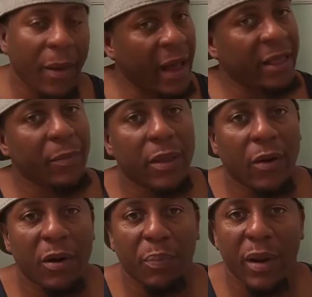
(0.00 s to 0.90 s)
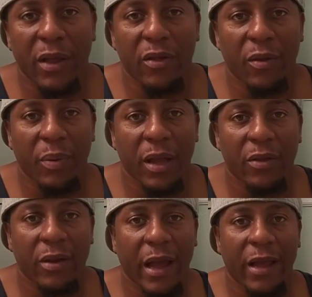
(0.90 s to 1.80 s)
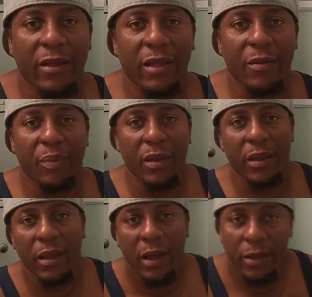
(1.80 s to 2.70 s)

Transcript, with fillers: The bathroom is on the place. You can play your gadgets in peace.